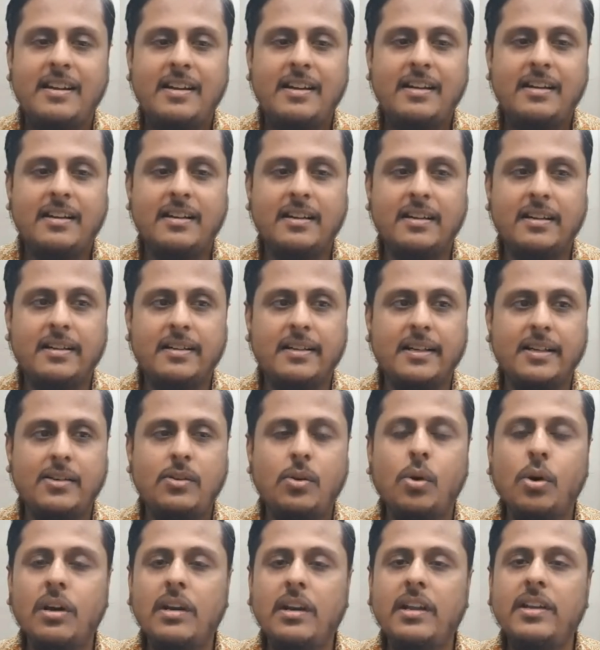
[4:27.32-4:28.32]
uh, a
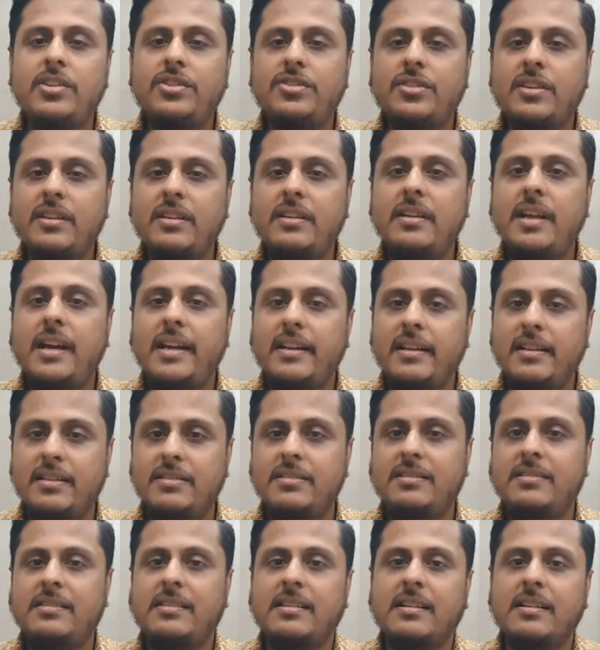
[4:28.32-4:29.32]
coalition that
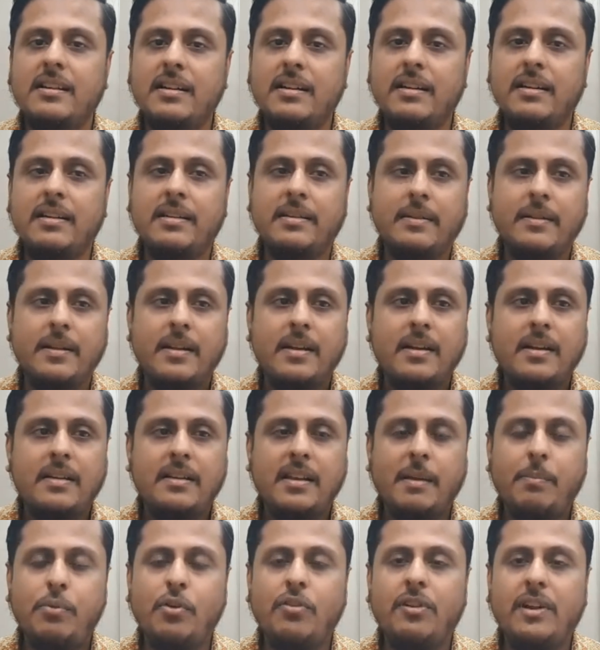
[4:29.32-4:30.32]
is uh,
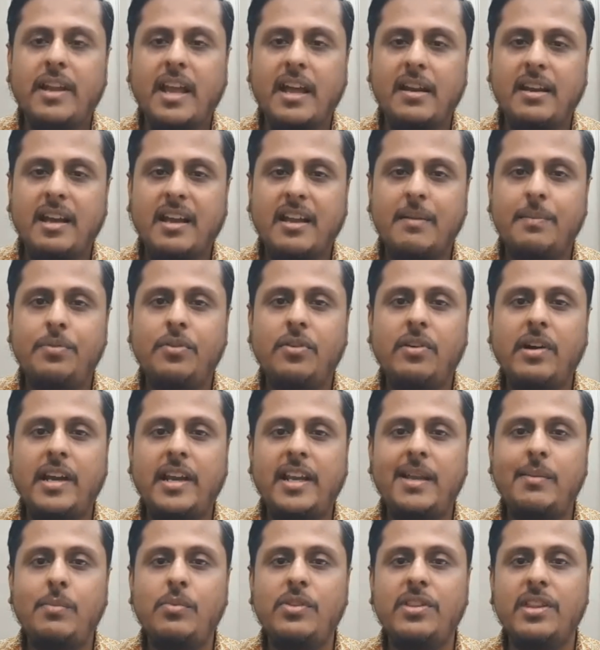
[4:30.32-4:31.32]
that, can, that can provide
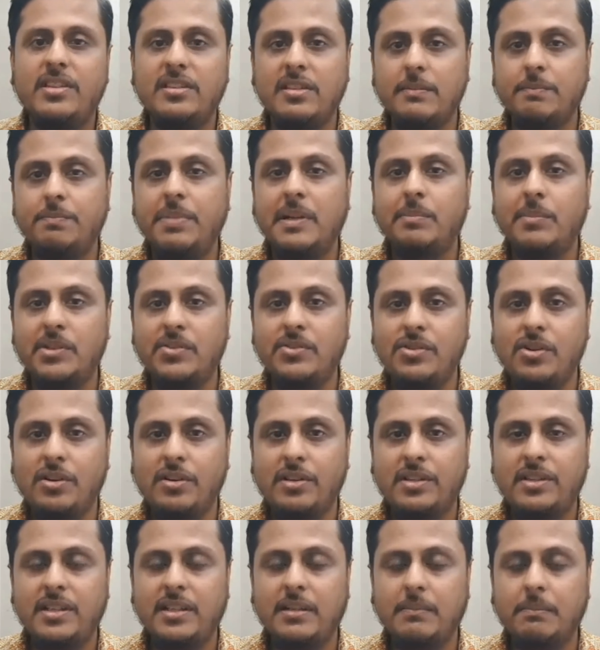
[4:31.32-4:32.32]
him with a simple
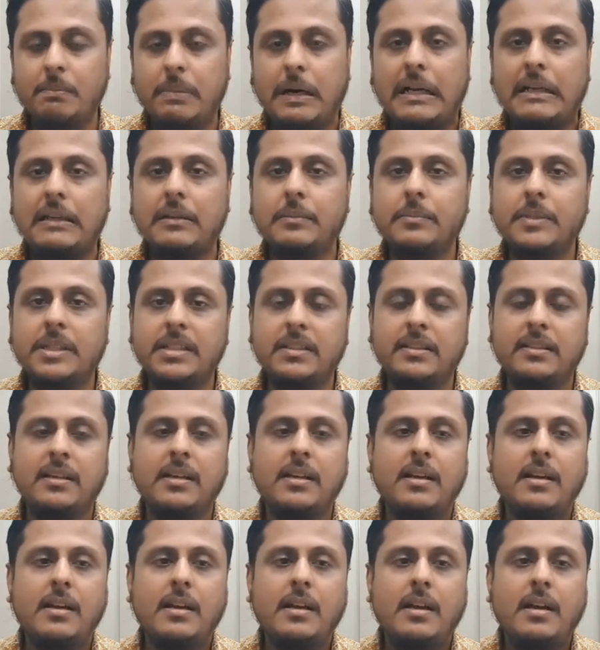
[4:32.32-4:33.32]
majority in parliament.
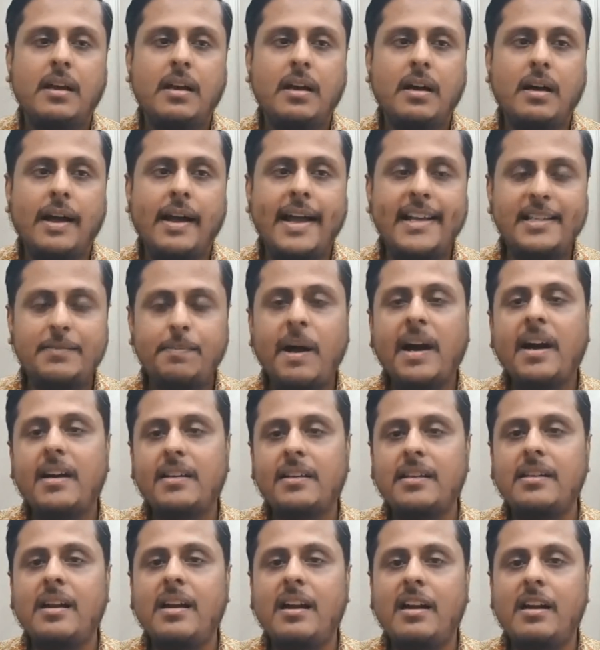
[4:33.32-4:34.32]
Uh, as
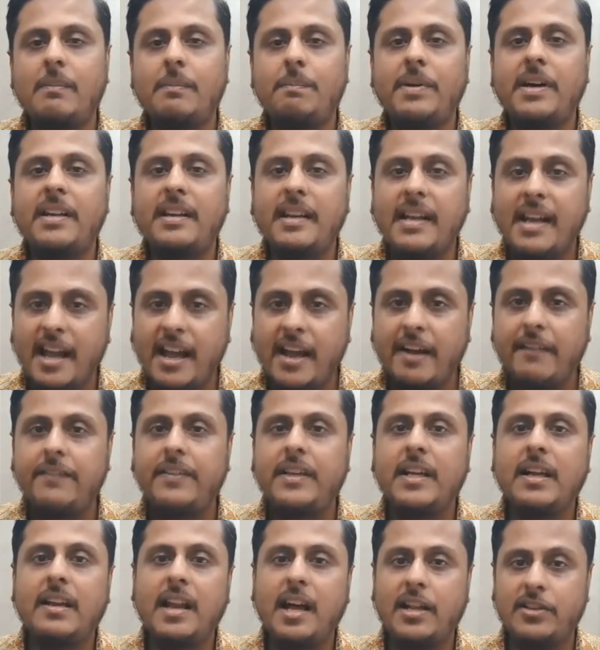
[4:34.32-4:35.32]
Pakatan Harapan, they have
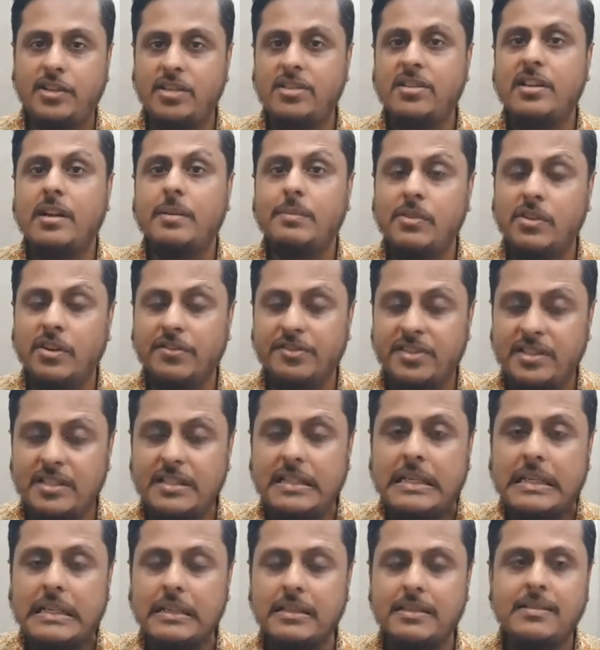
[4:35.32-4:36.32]
the largest number of
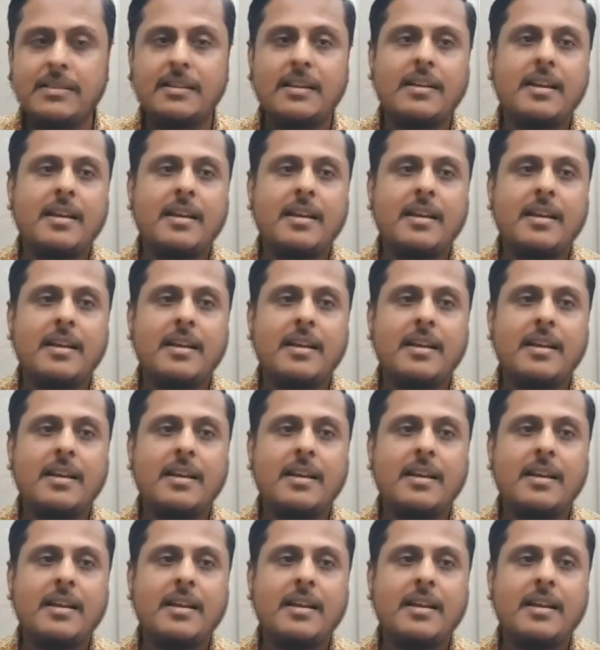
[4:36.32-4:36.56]
seats,